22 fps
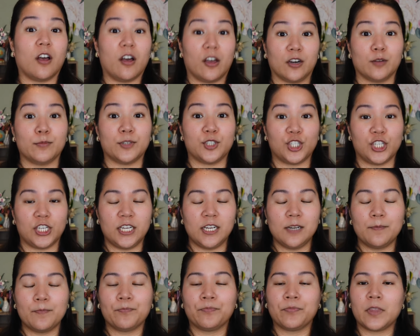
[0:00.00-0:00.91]
on a
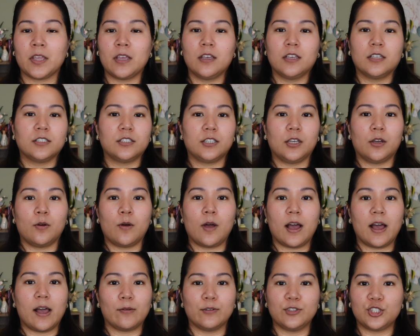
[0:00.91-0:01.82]
machine.
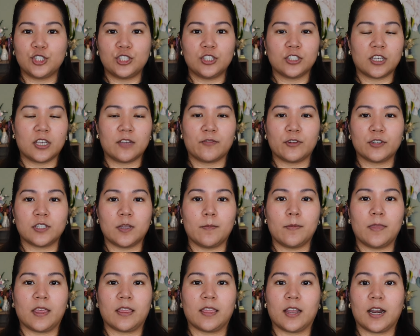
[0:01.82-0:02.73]
So I was just looking for
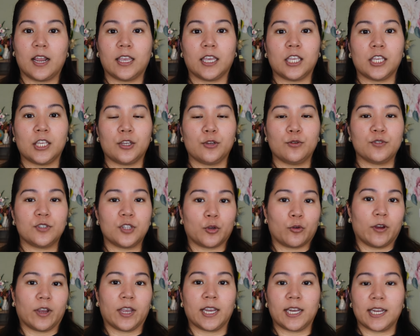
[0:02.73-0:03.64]
something that I could use the
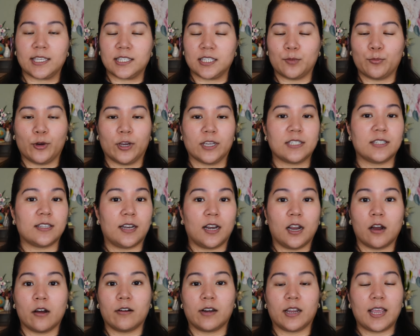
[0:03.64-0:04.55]
Cricut EasyPress that
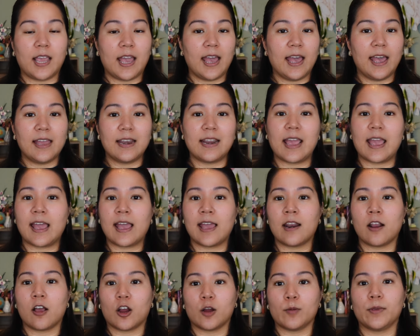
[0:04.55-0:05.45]
I already had,
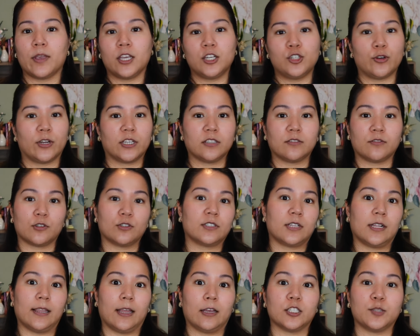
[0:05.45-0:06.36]
and RBA Transfers
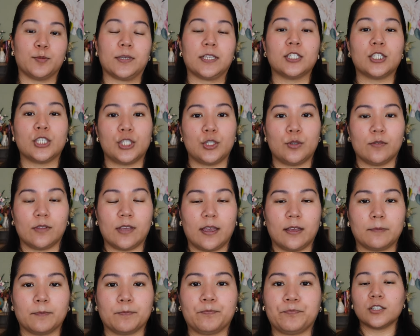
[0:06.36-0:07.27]
allows me to do
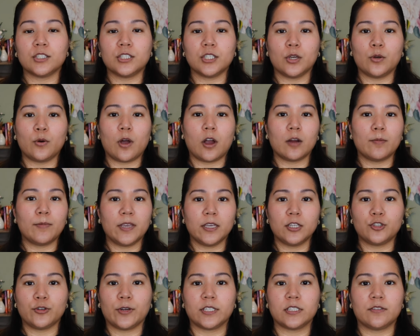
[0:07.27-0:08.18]
that. So
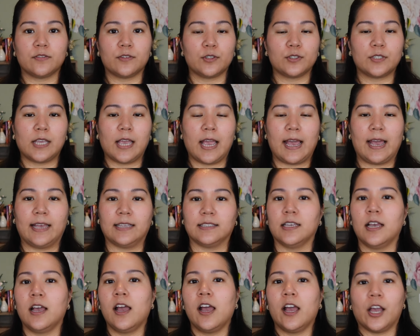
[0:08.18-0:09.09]
RBA Transfers
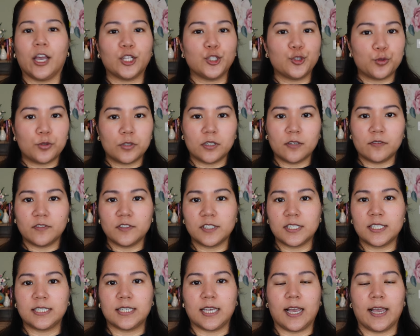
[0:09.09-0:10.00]
has hundreds of different
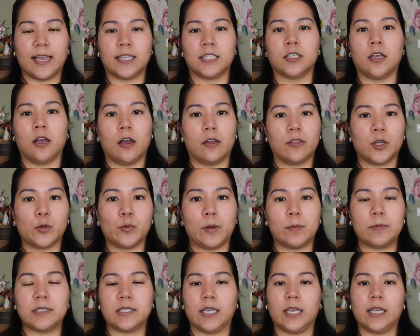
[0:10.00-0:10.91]
designs on their
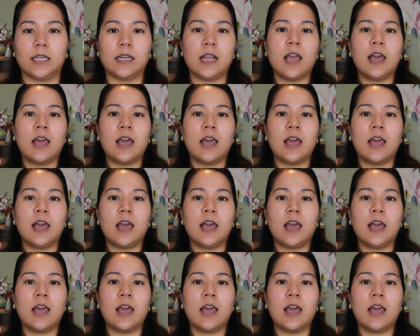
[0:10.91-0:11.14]
website.